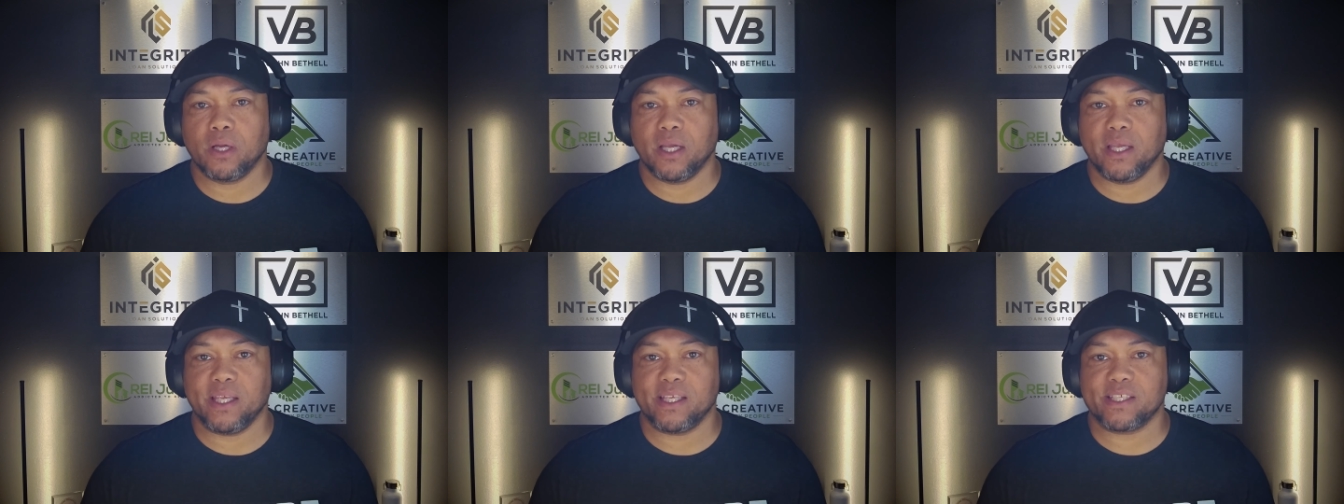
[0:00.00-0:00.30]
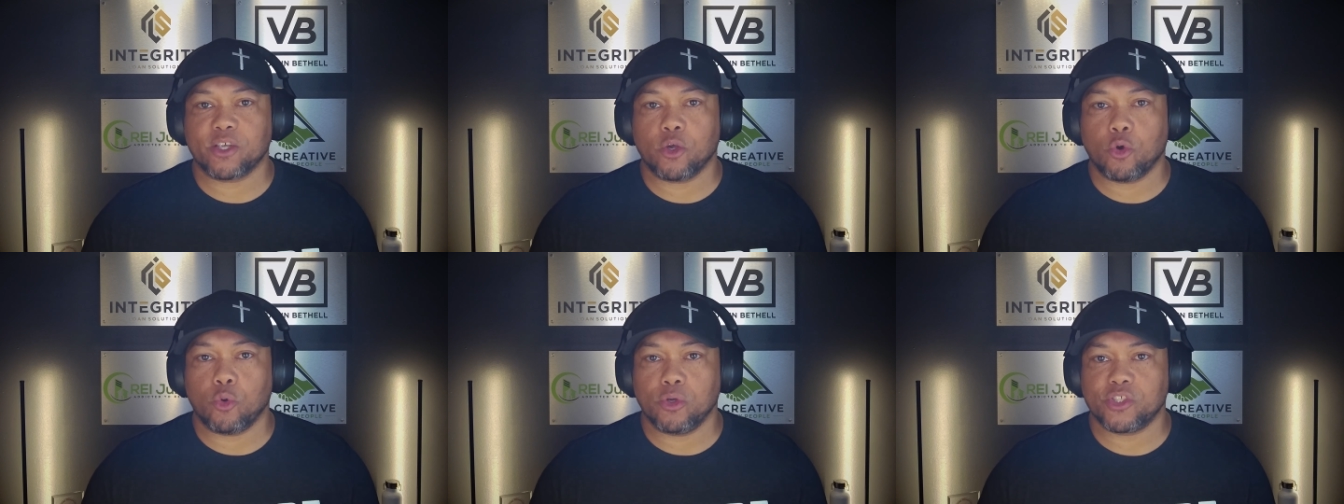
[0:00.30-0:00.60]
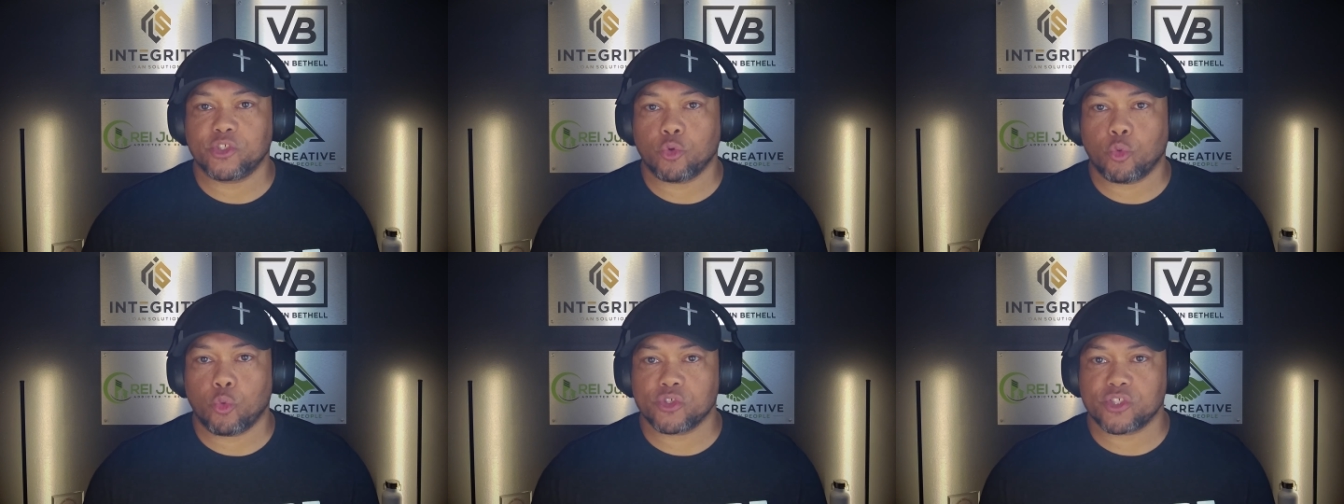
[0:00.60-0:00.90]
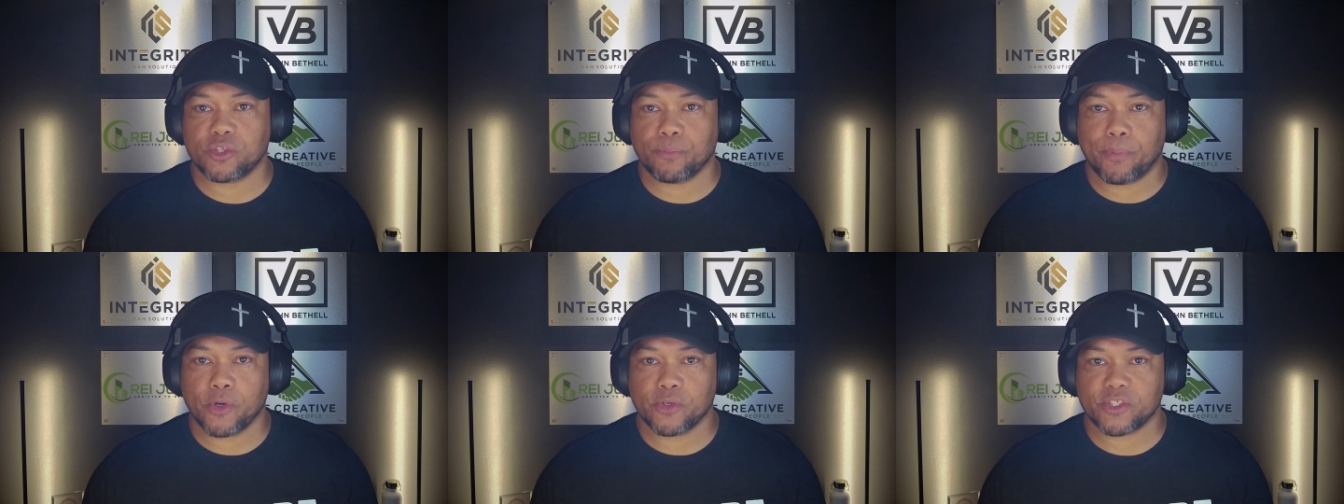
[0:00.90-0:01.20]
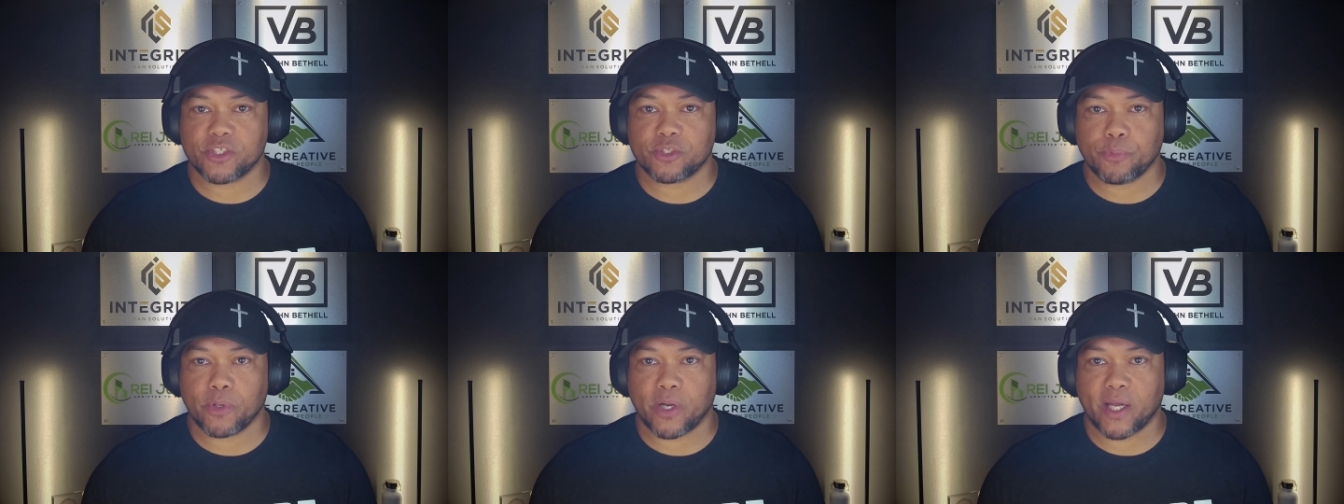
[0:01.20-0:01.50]
is going towards the
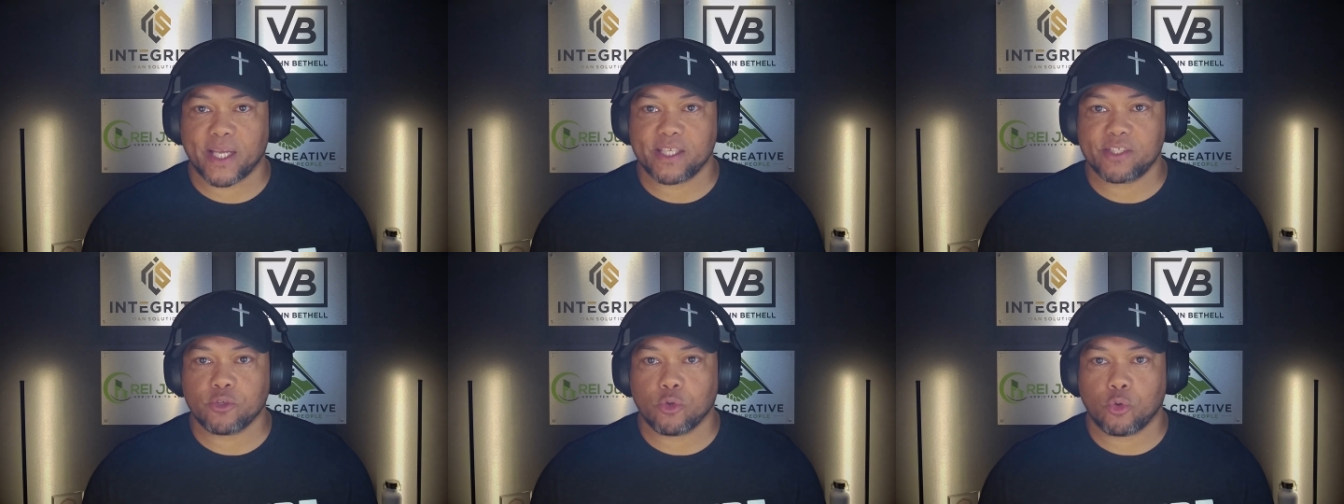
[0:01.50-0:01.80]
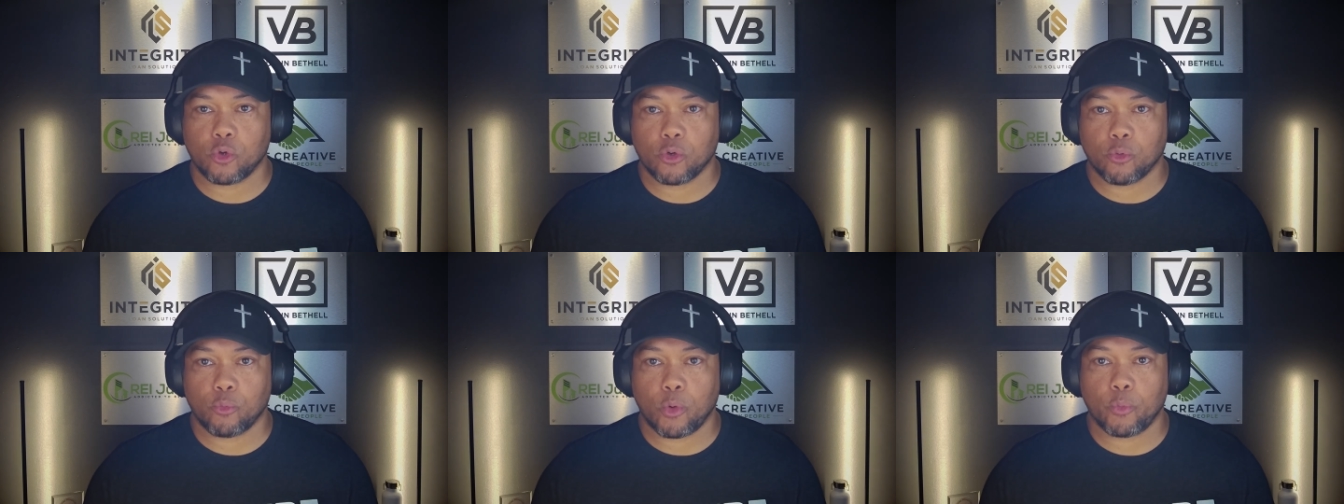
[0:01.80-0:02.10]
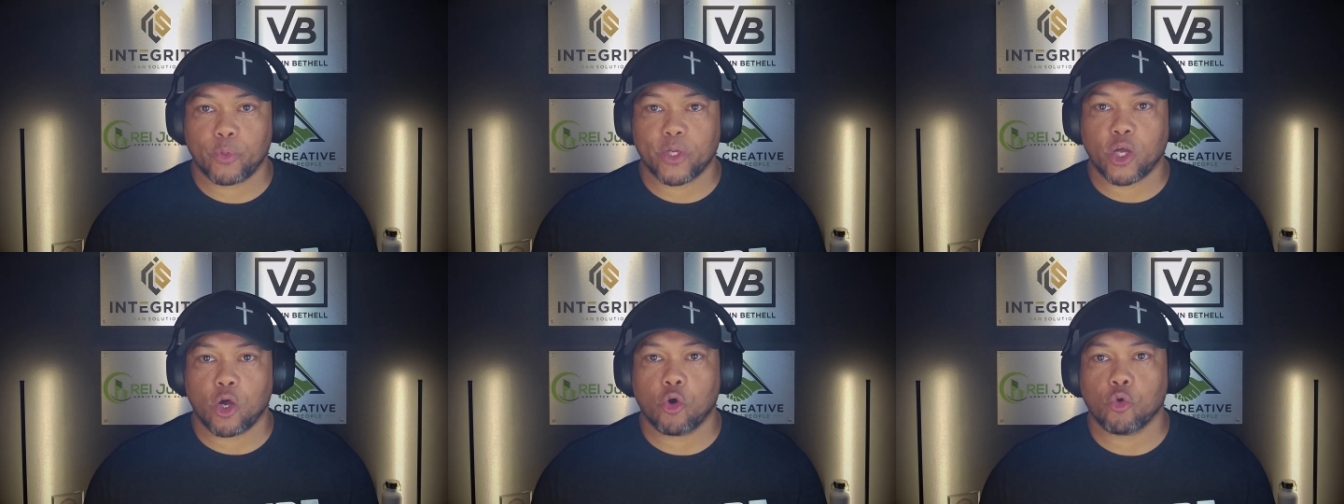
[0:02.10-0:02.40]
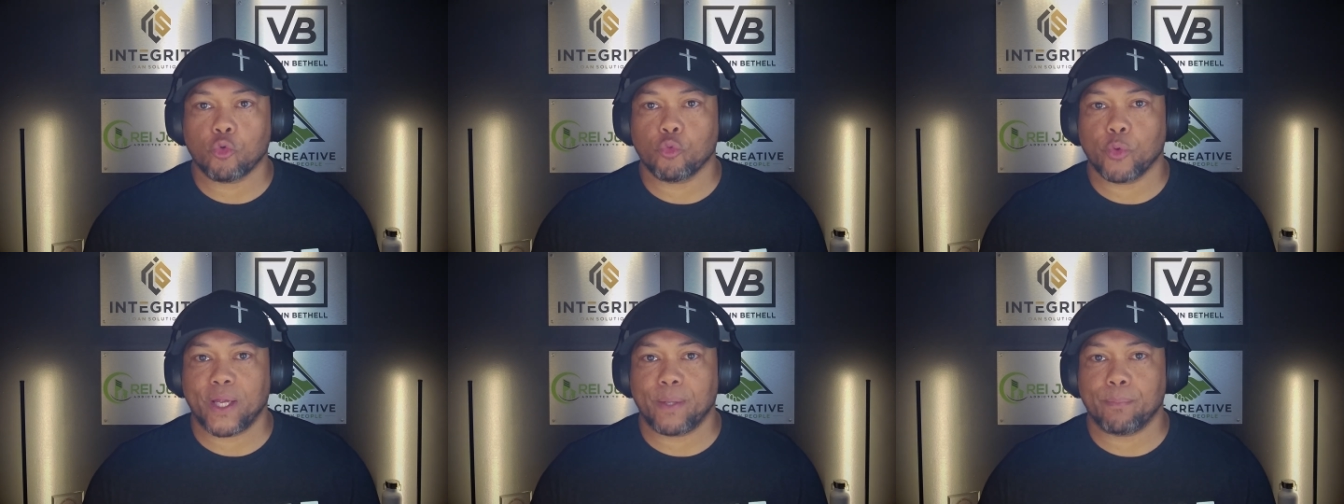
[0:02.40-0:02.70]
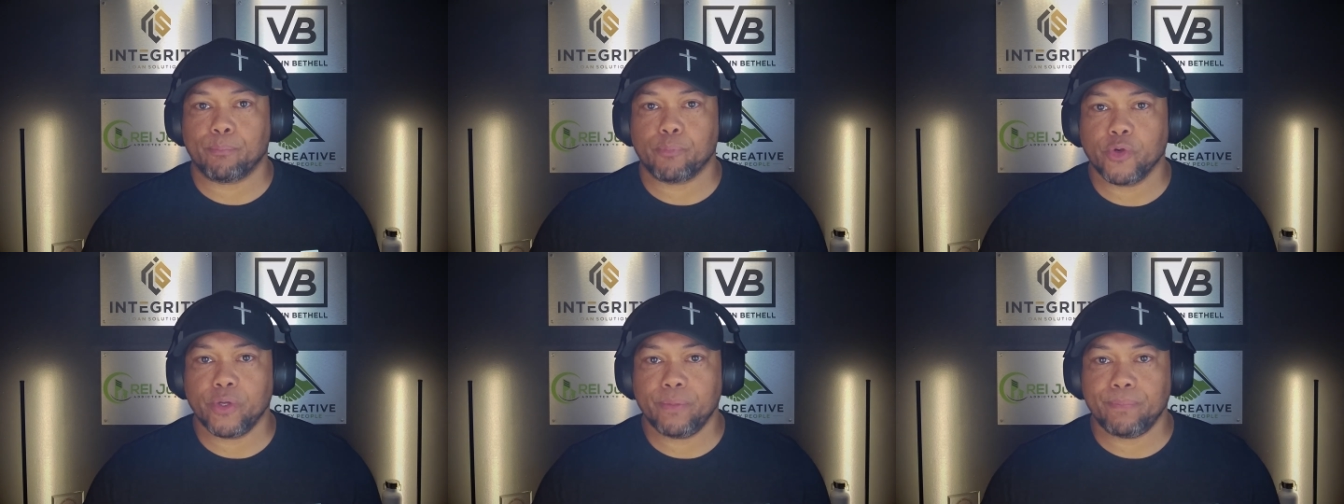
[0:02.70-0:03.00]
purchase price or what we call rent
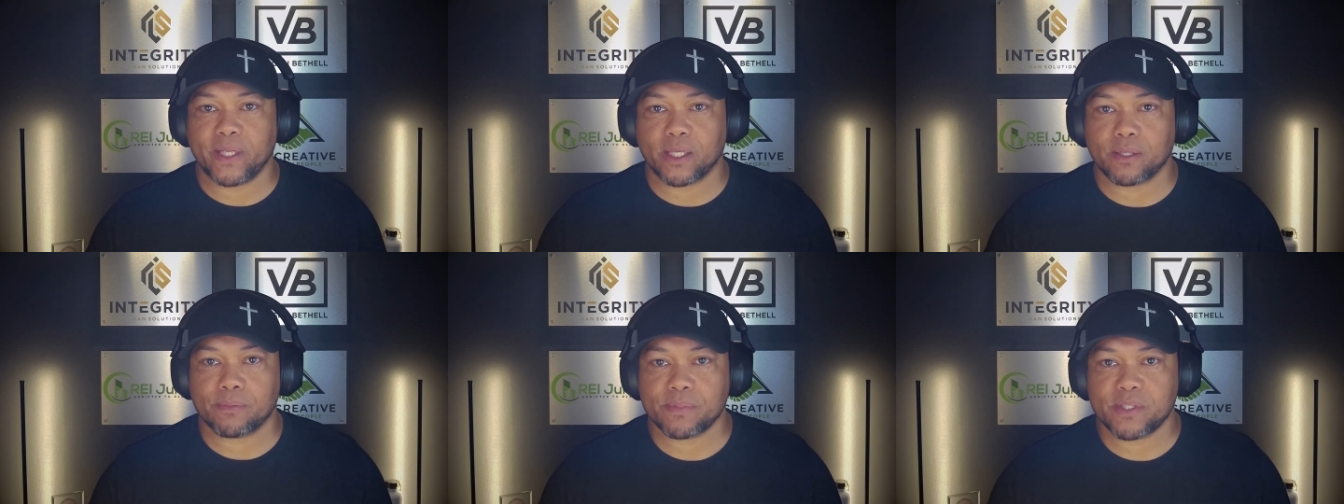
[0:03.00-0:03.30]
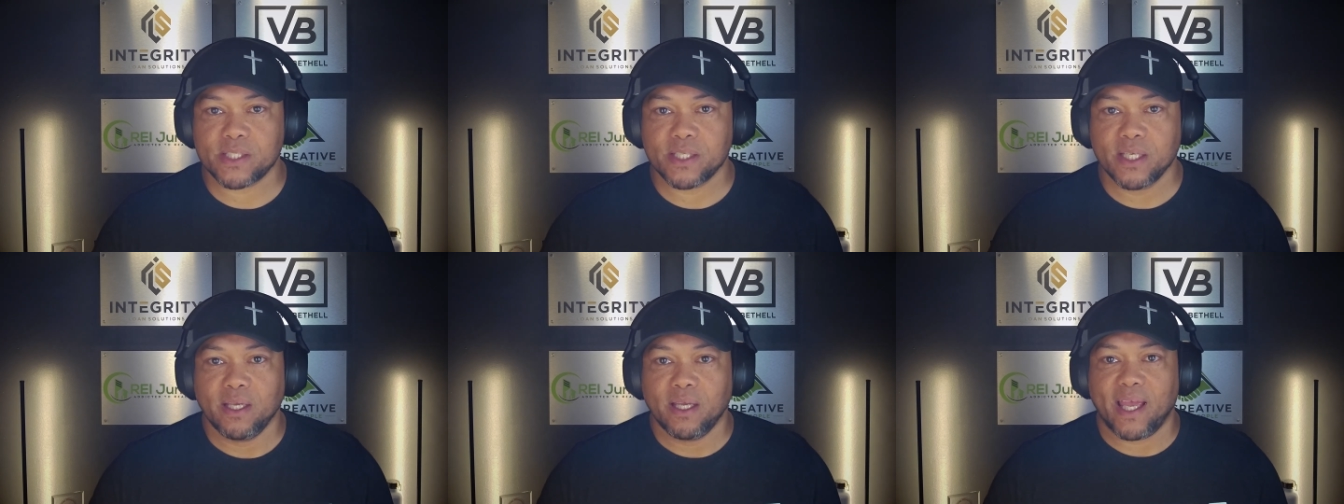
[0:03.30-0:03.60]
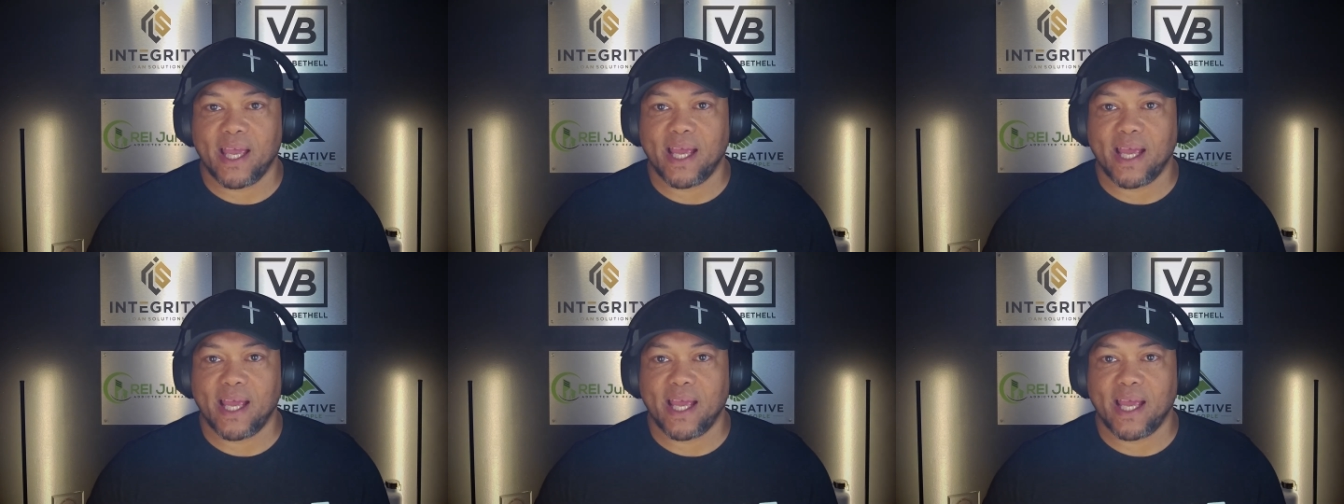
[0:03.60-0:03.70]
premiums